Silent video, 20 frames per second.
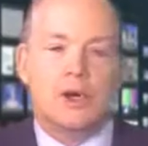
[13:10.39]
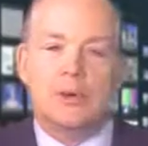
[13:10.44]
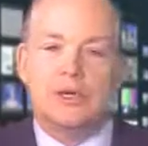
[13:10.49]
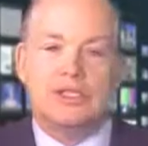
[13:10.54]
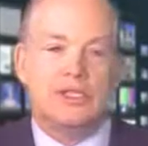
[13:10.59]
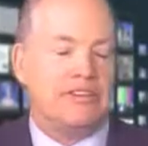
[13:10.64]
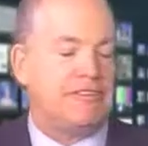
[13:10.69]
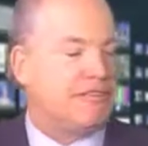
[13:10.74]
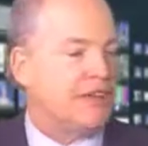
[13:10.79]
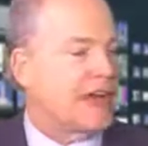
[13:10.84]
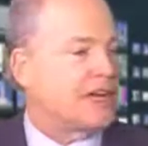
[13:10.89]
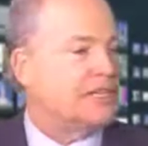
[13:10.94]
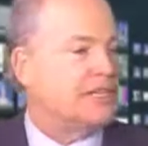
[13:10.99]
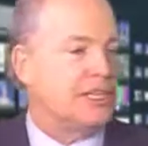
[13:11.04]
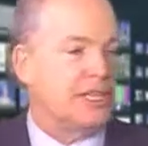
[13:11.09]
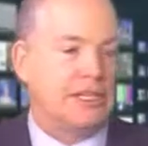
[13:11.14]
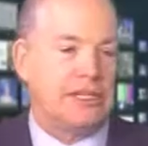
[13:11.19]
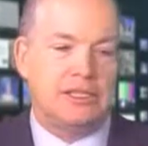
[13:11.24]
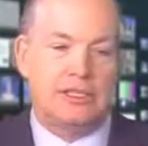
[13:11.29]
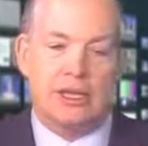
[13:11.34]
So it's
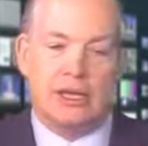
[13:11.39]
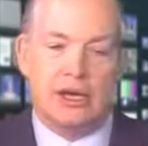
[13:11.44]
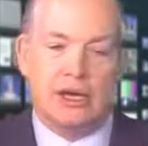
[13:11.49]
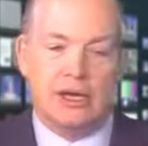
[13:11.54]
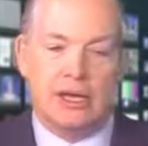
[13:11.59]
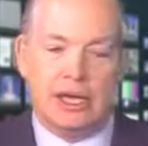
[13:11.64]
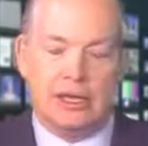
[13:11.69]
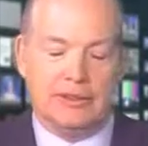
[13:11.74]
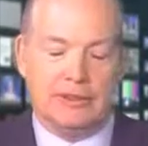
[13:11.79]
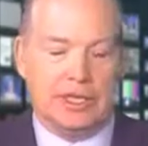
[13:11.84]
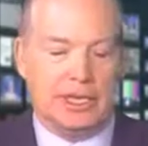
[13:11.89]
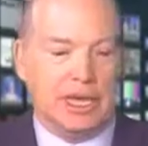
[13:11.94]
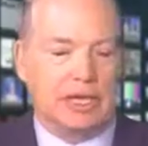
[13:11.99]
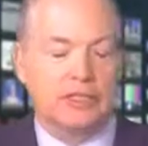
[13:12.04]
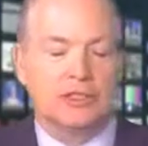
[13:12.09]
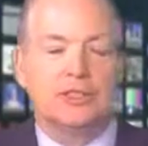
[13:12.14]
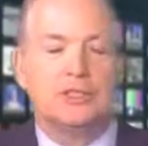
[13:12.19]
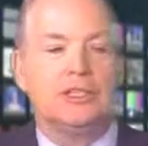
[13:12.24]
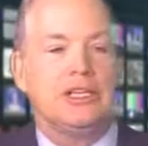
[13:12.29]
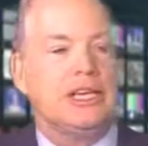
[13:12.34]
affected
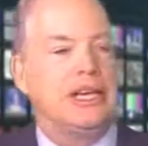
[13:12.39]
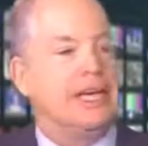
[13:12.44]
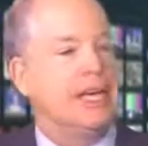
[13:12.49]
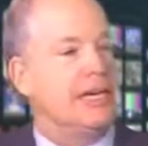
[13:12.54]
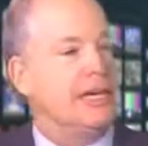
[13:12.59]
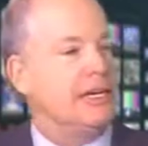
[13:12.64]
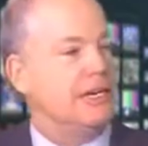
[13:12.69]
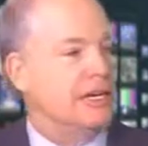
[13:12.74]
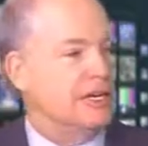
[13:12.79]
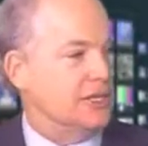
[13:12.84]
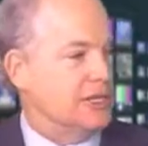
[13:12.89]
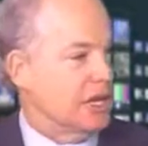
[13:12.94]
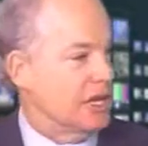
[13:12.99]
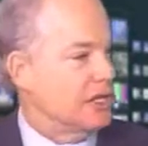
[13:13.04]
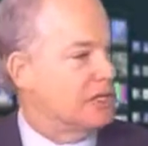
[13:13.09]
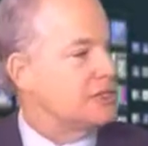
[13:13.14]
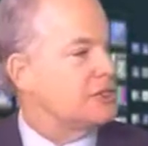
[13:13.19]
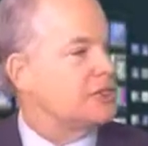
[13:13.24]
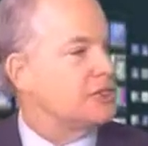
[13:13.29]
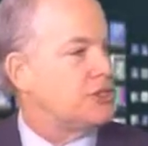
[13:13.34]
the elderly,
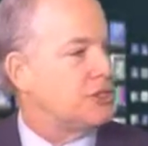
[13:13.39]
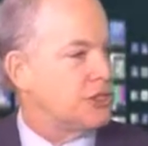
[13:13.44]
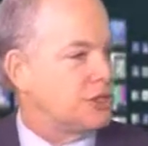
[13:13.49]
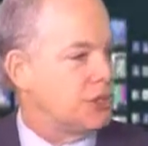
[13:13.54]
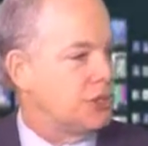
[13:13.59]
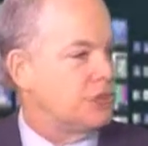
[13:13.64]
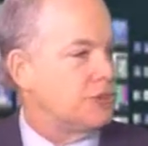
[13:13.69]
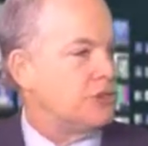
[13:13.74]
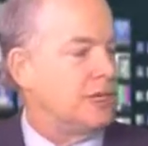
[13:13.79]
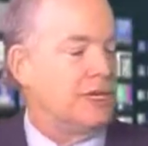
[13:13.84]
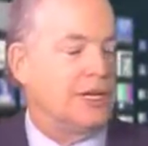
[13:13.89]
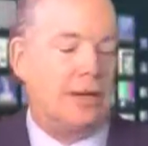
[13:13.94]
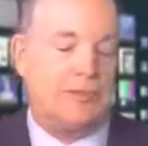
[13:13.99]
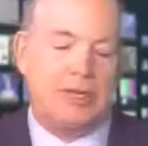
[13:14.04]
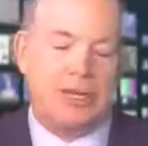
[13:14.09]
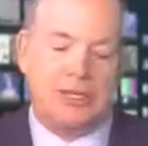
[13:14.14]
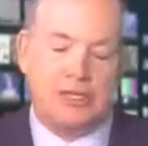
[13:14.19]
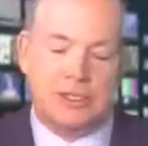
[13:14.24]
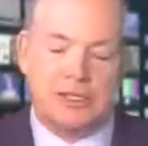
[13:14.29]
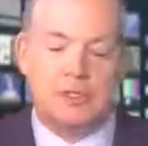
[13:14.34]
adults,
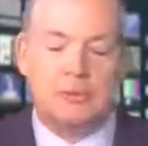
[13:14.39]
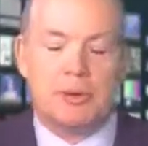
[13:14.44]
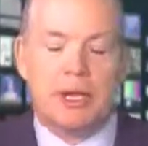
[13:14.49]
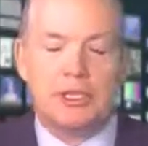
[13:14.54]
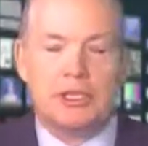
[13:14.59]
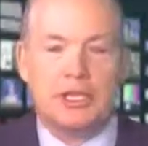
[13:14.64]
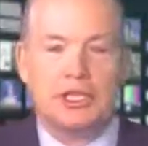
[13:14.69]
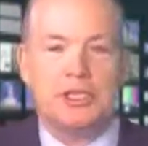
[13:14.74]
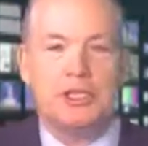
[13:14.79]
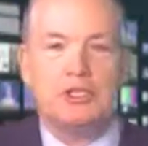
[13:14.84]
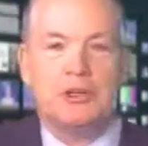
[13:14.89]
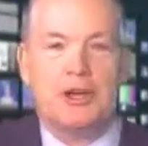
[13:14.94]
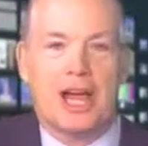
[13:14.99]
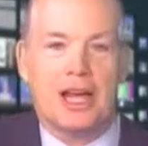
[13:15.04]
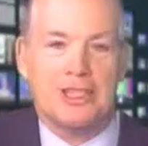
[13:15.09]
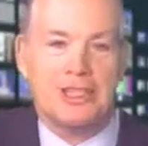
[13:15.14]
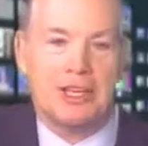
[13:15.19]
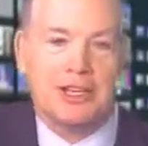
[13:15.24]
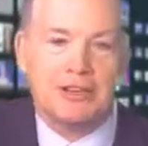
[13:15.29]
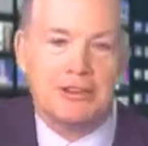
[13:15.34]
children. I mean, it's
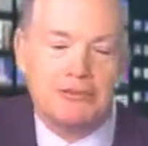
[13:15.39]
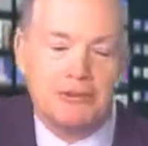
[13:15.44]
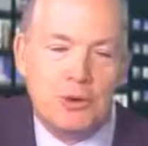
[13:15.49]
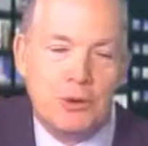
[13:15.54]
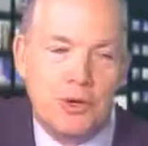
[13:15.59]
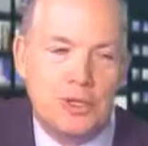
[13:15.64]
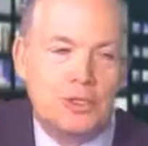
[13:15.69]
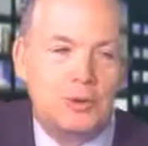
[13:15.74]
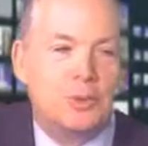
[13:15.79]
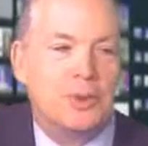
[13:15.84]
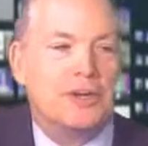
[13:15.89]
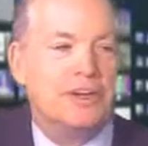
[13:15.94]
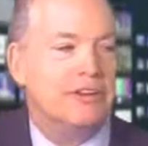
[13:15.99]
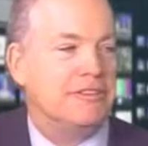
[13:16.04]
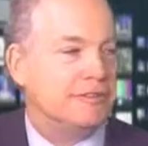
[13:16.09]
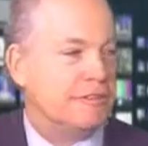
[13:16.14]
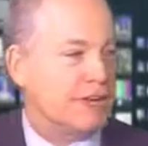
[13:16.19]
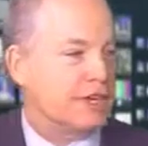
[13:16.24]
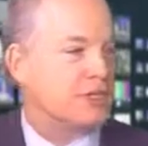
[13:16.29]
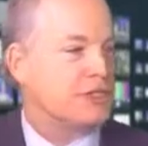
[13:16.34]
especially tragic, of
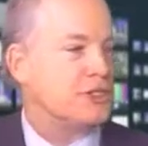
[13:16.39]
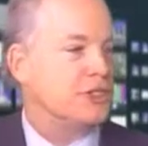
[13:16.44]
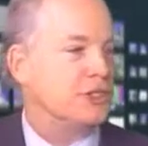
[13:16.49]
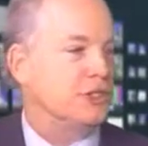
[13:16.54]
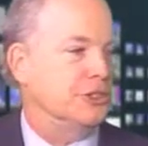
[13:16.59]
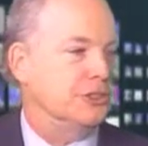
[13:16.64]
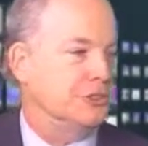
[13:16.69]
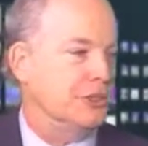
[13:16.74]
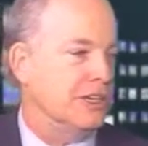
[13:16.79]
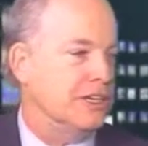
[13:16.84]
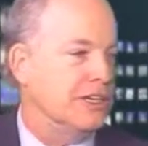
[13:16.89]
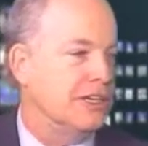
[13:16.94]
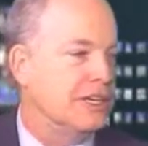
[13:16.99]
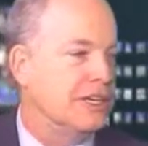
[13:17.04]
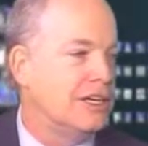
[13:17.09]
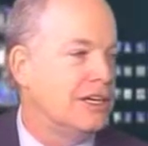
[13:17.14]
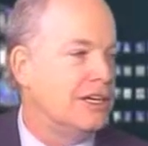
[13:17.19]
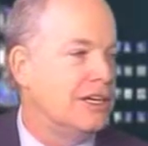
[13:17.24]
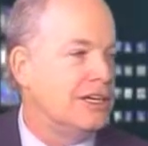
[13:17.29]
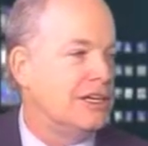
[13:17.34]
course, when it affects children.